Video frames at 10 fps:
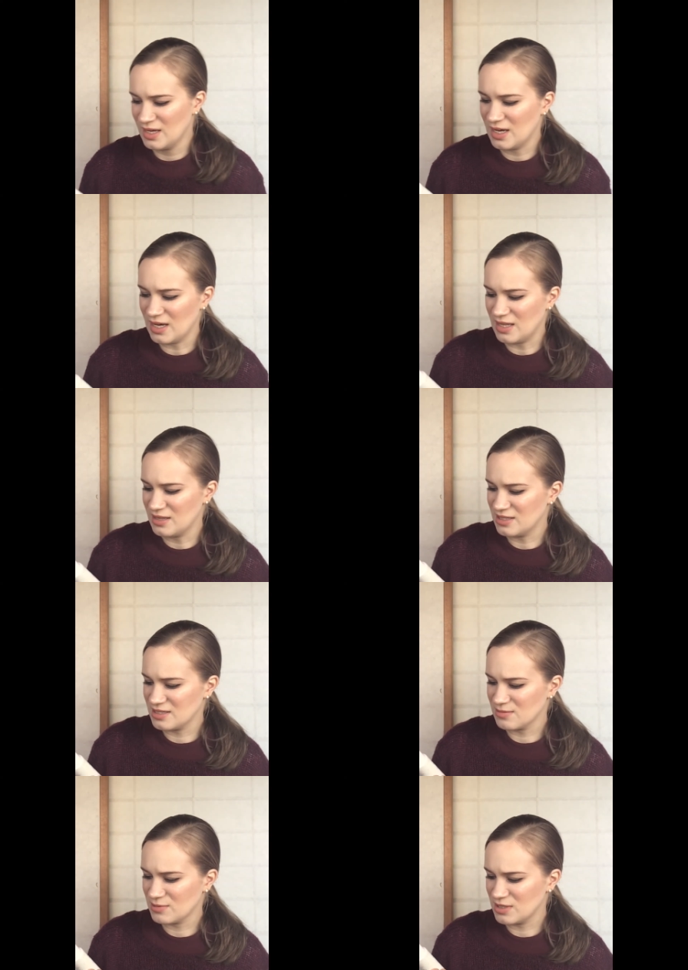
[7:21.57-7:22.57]
And
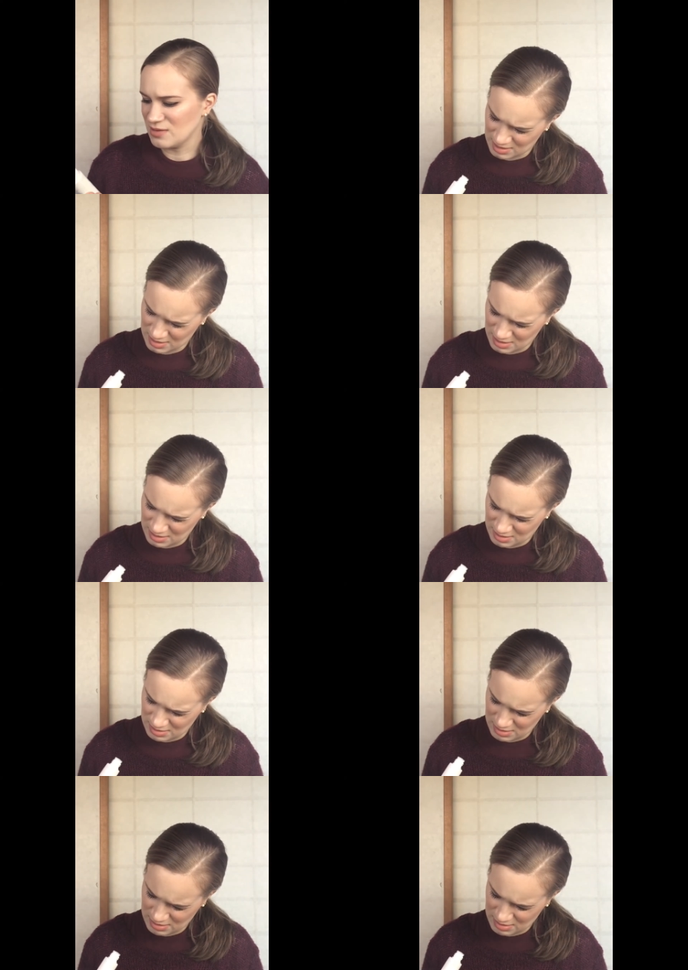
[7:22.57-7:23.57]
this one,
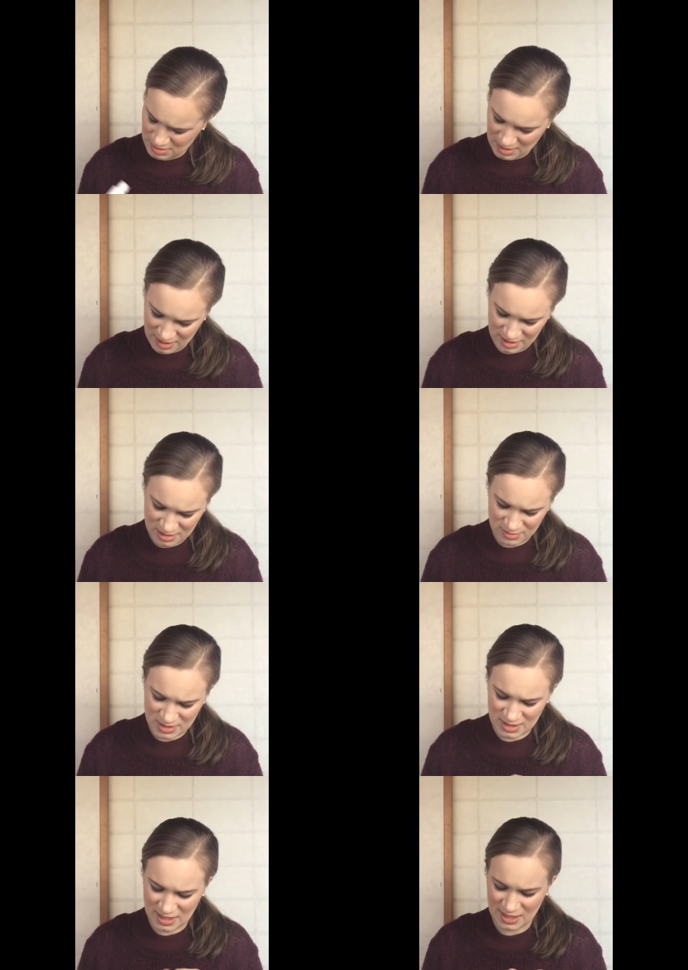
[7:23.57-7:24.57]
yeah, this
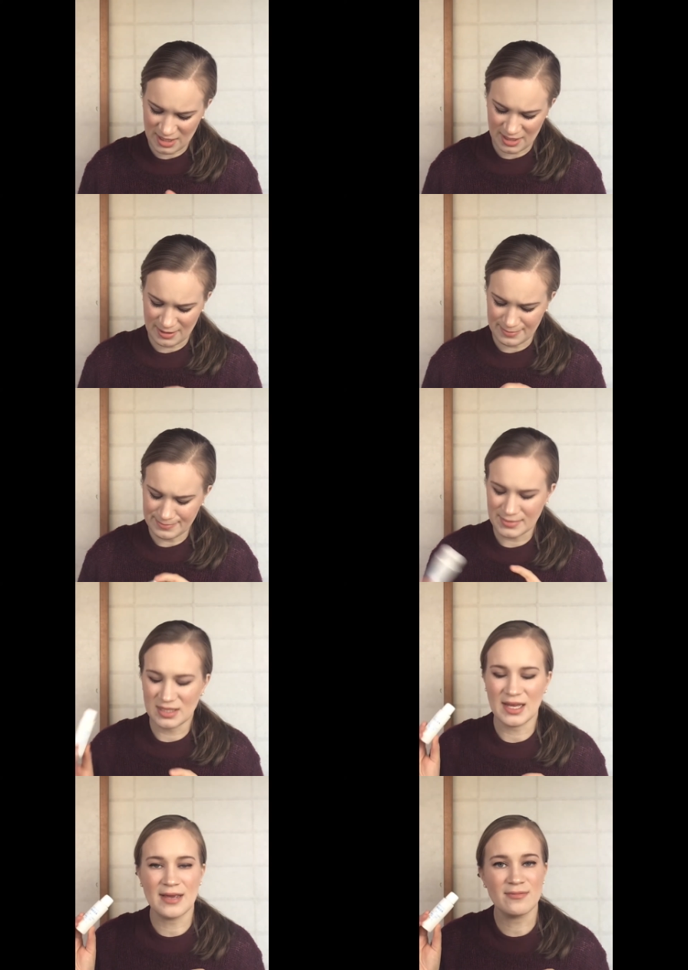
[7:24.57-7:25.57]
was like a
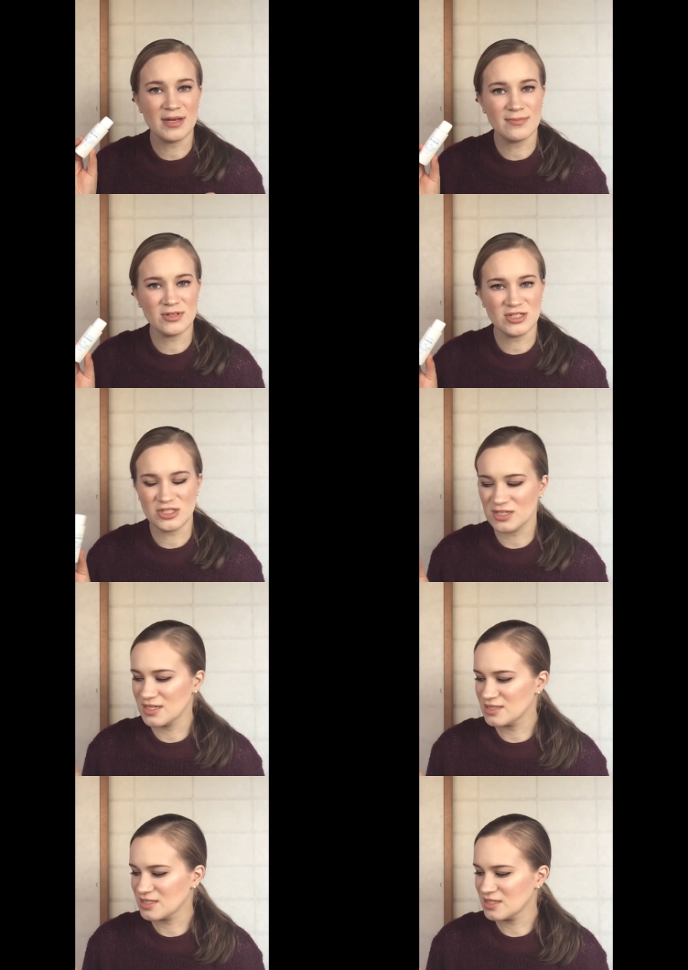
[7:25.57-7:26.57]
lightweight
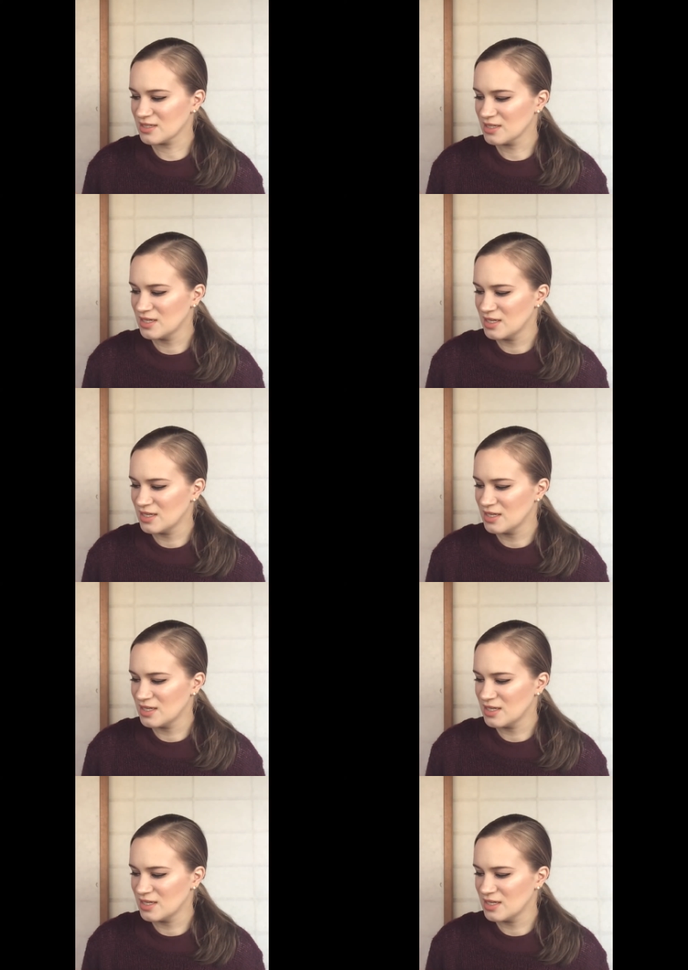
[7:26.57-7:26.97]
moisturizer,